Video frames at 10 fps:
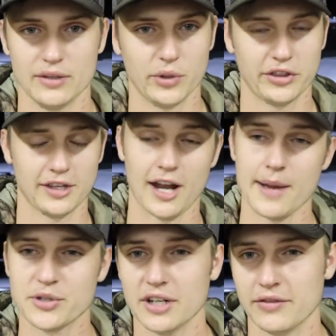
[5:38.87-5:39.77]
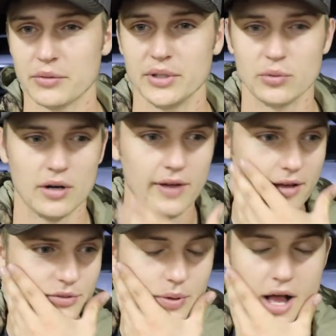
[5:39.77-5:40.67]
with an option of 3
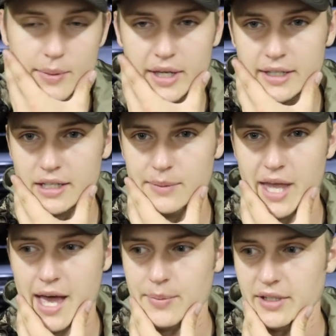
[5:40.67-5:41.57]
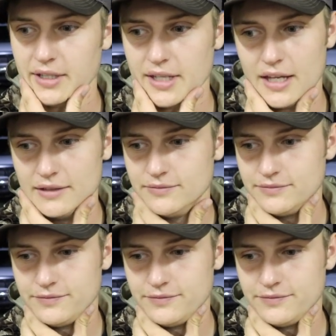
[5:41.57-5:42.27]
12-valves probably ain't gonna be happening again